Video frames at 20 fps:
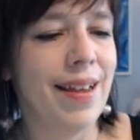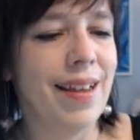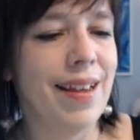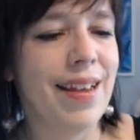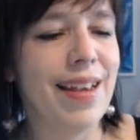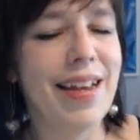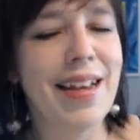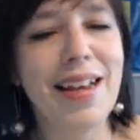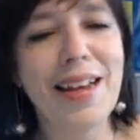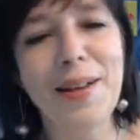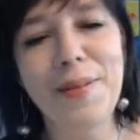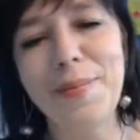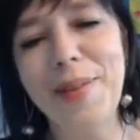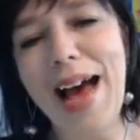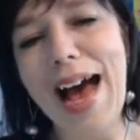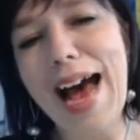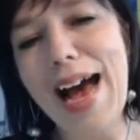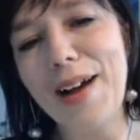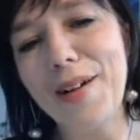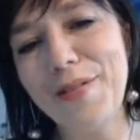kicking
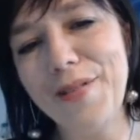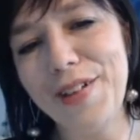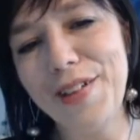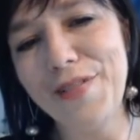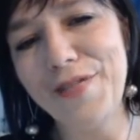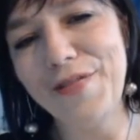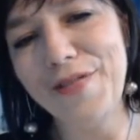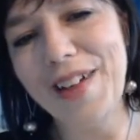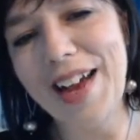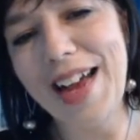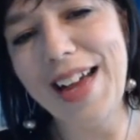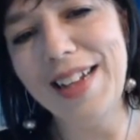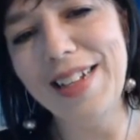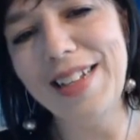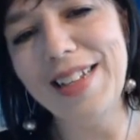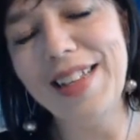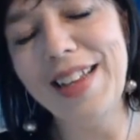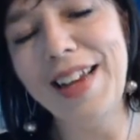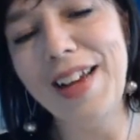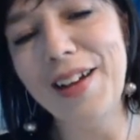back with
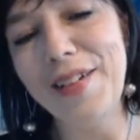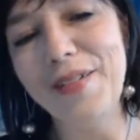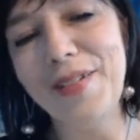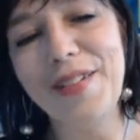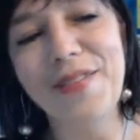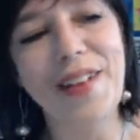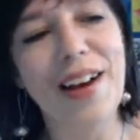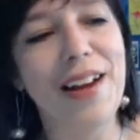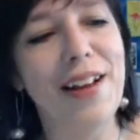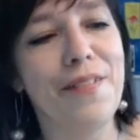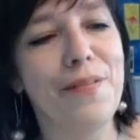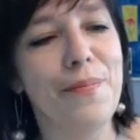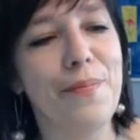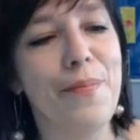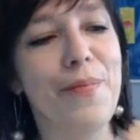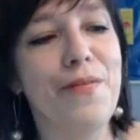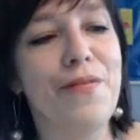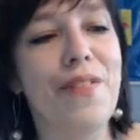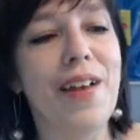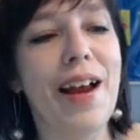friends. Here we've got a
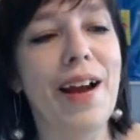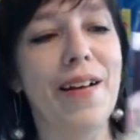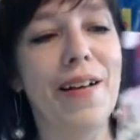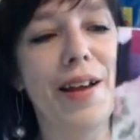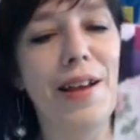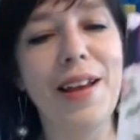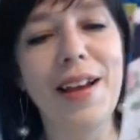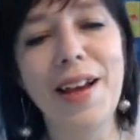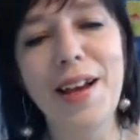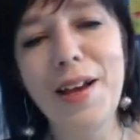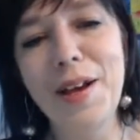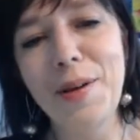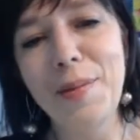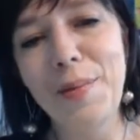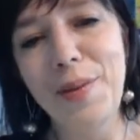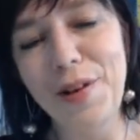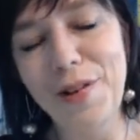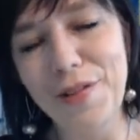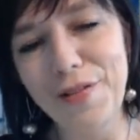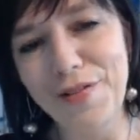very
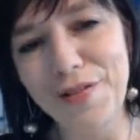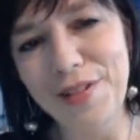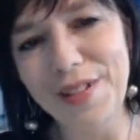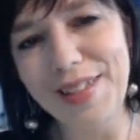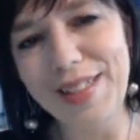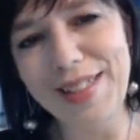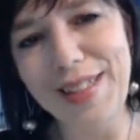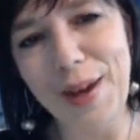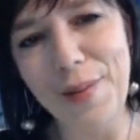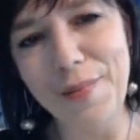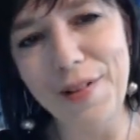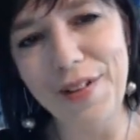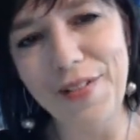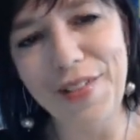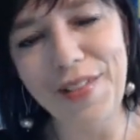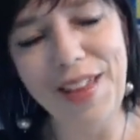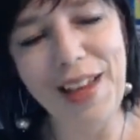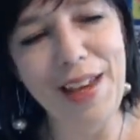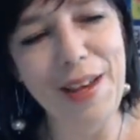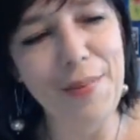beautiful summer
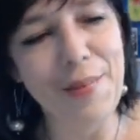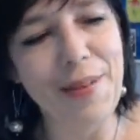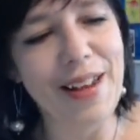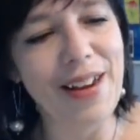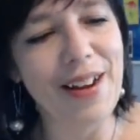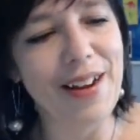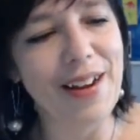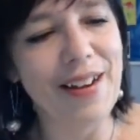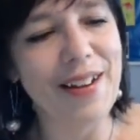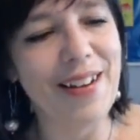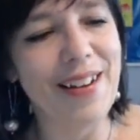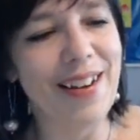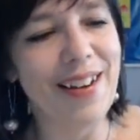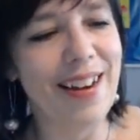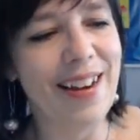theme here.